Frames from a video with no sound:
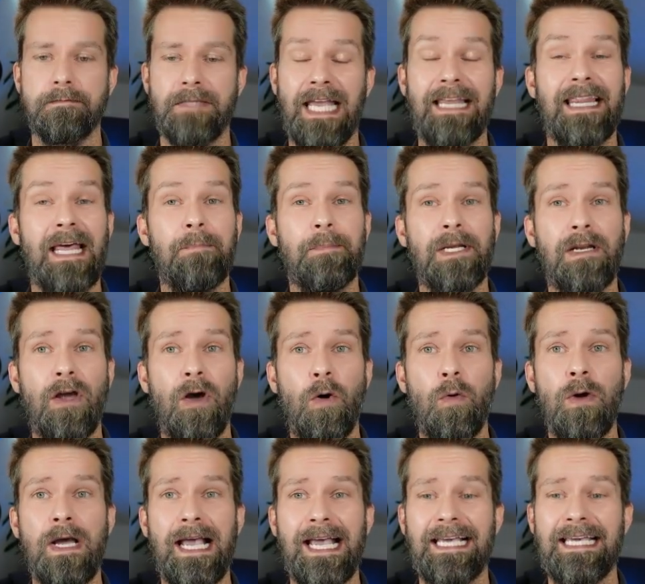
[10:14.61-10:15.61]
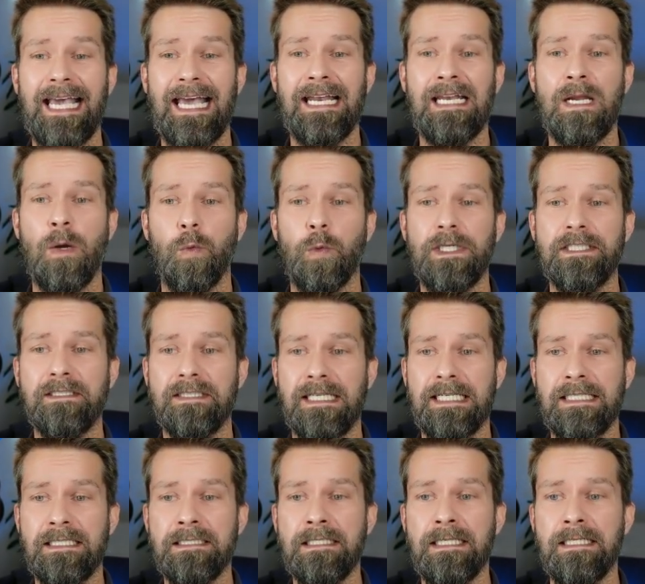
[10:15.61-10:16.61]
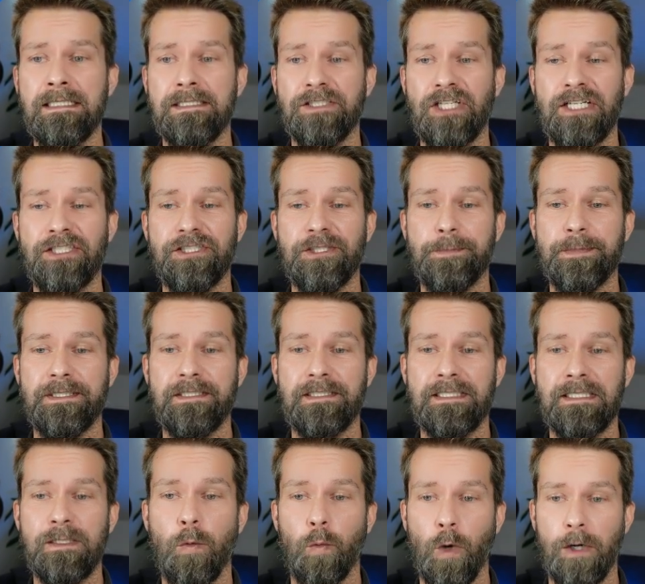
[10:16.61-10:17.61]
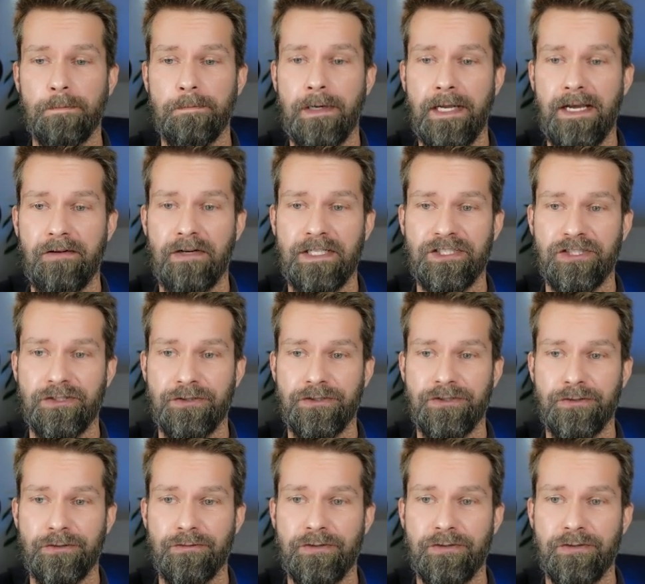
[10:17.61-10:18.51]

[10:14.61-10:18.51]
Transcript: And then below, again, we tell ChatGPT what Playwright should do.